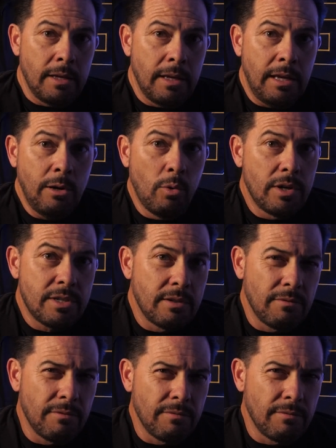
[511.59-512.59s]
he
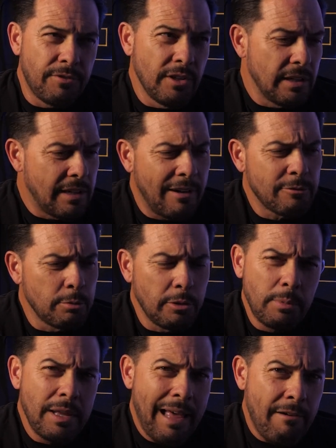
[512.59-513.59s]
wasn't feeling comfortable
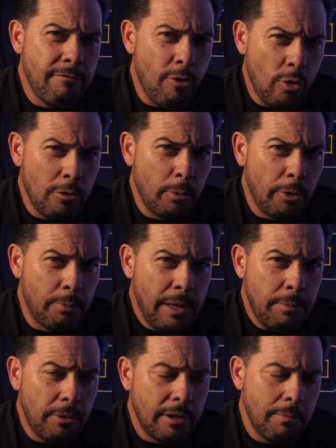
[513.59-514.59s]
to be that vulnerable with
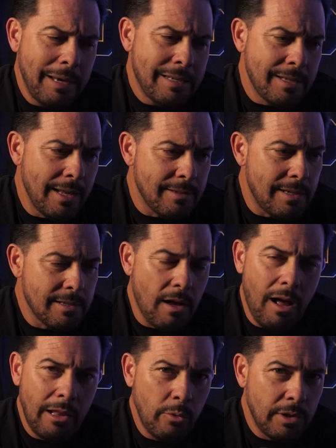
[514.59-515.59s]
people, and it makes sense. He's a
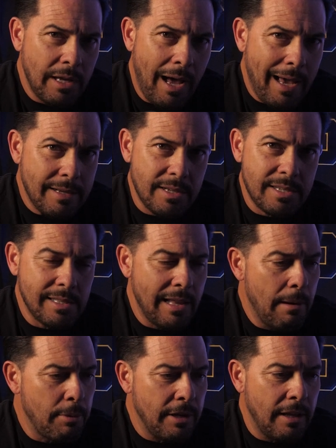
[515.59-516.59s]
Hollywood guy. He's a
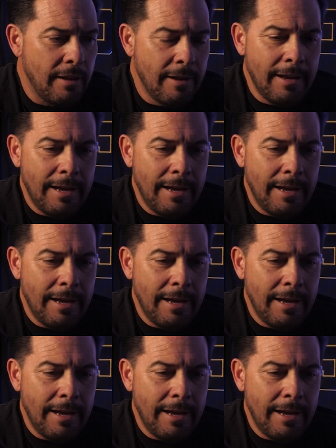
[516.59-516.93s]
celebrity.